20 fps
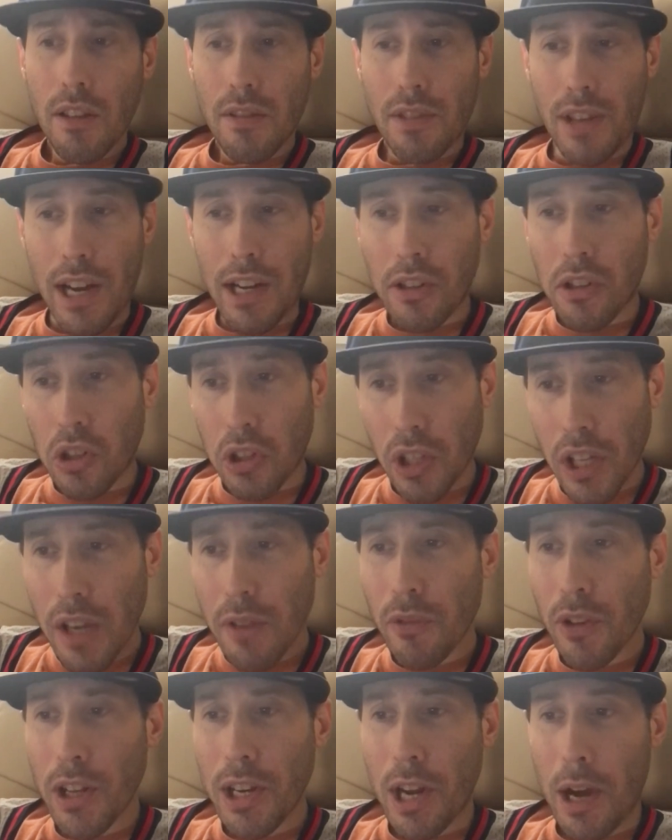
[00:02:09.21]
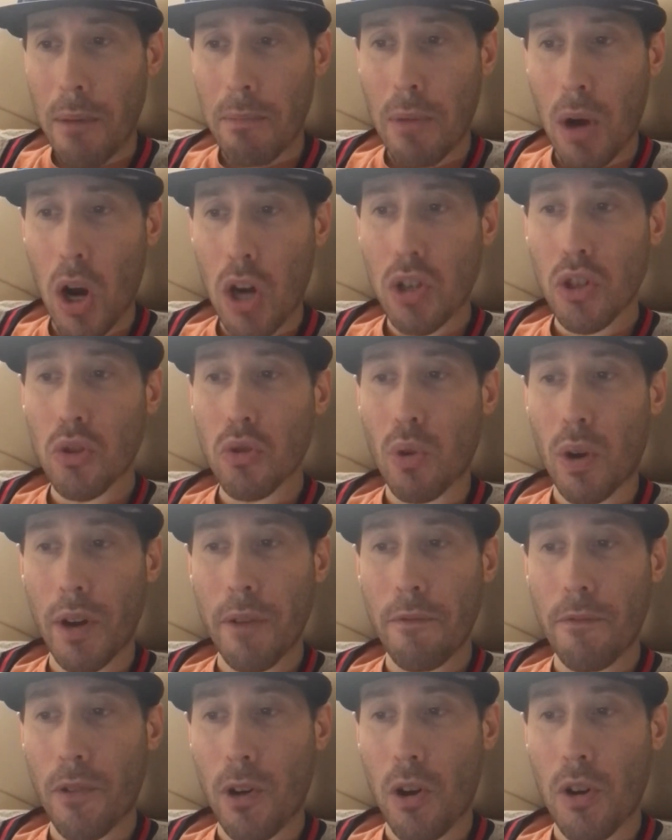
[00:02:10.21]
Then Cleveland on March
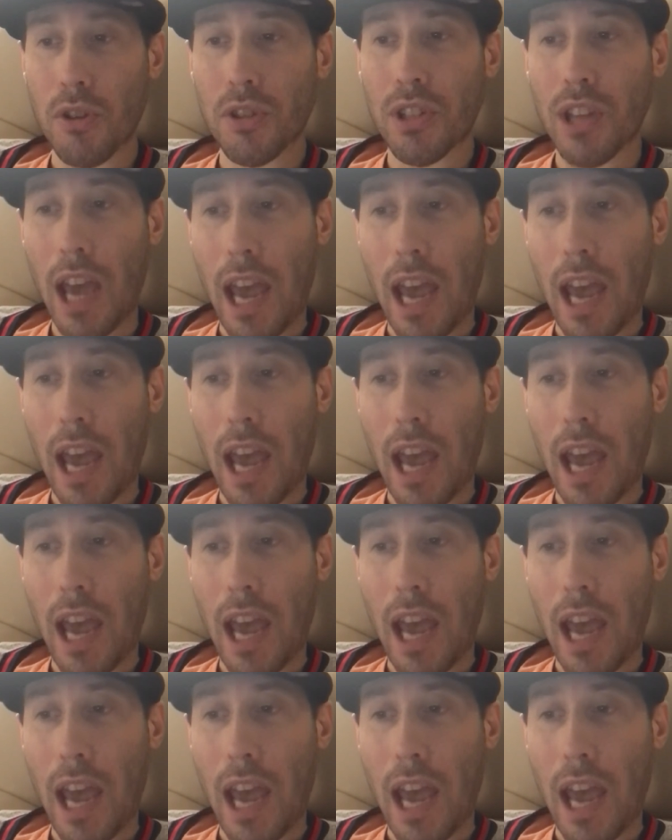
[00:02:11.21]
21st